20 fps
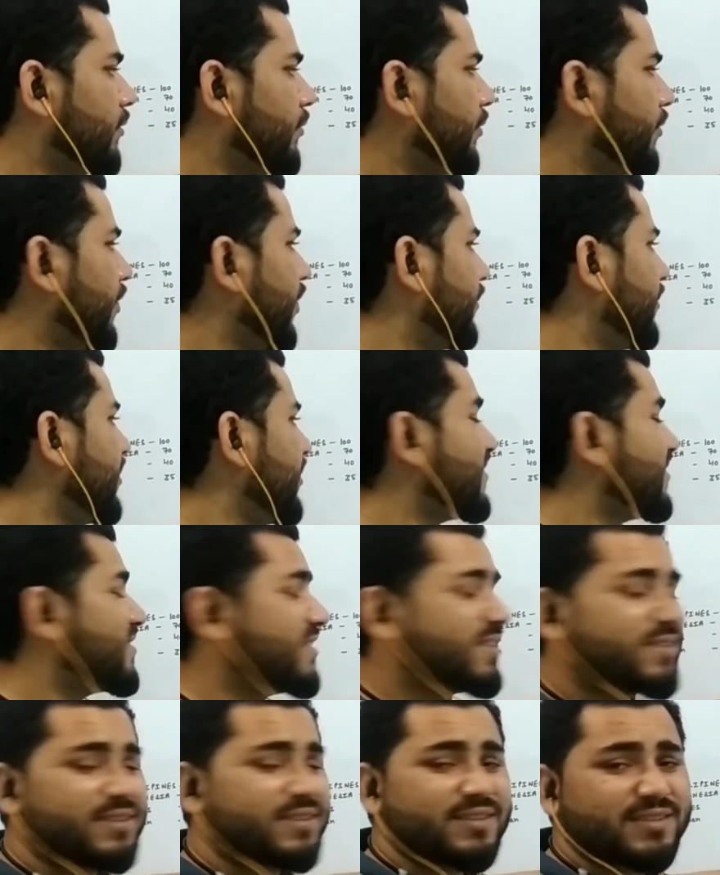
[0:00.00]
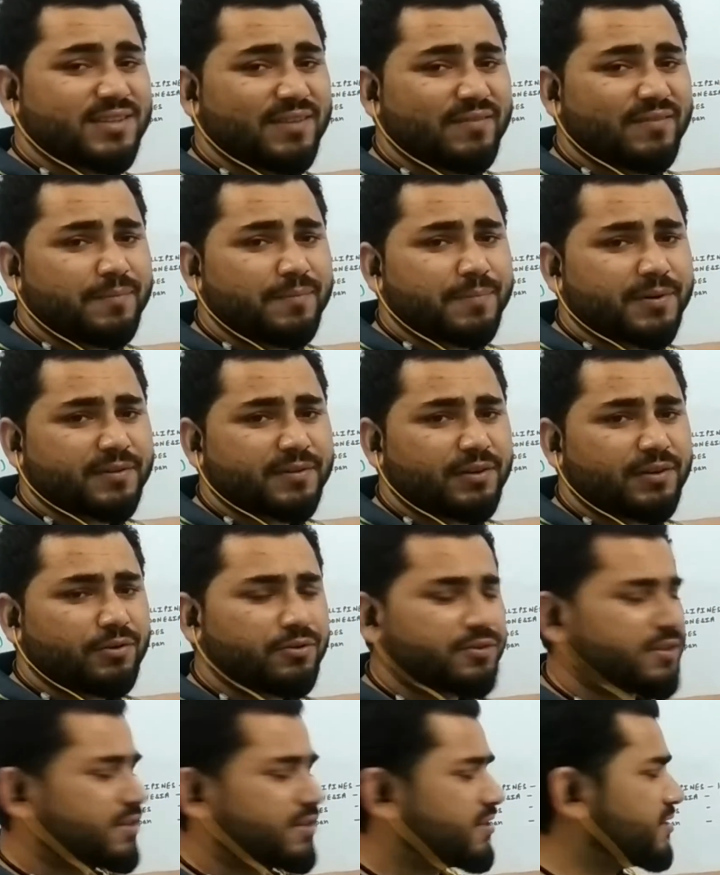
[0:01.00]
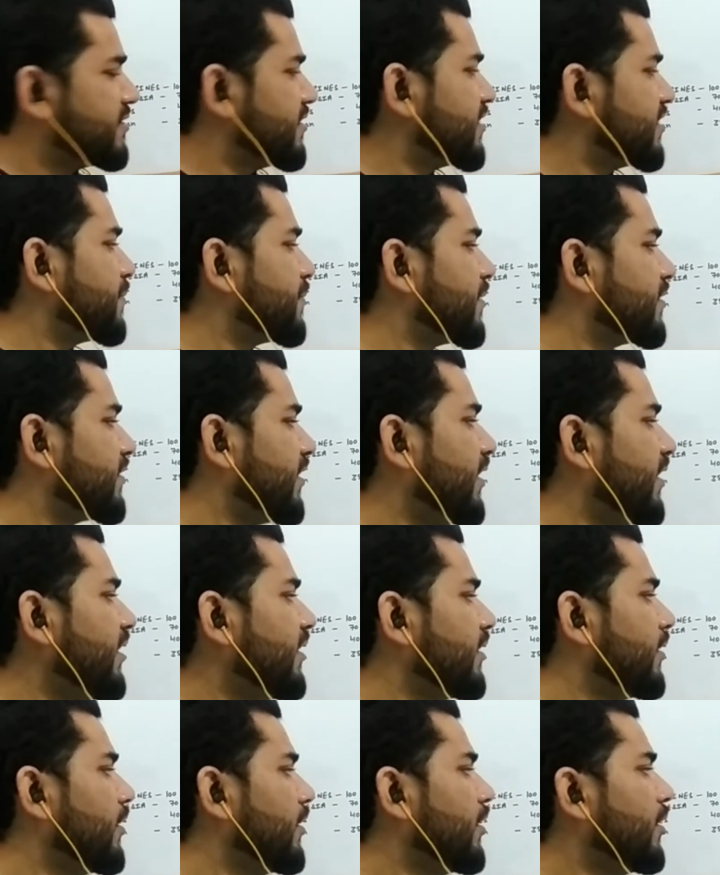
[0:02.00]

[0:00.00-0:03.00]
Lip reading: Okay, means 67% or 66%